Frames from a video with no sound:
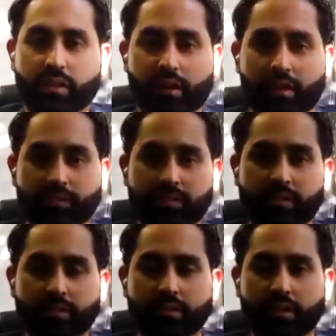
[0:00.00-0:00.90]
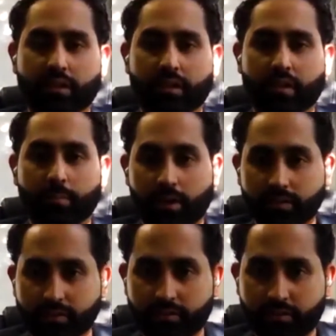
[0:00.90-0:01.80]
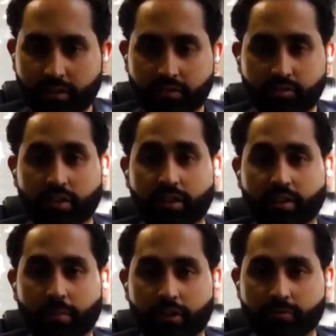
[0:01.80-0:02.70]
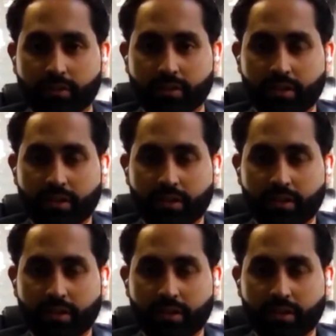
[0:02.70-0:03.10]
I did a master's in engineering and management.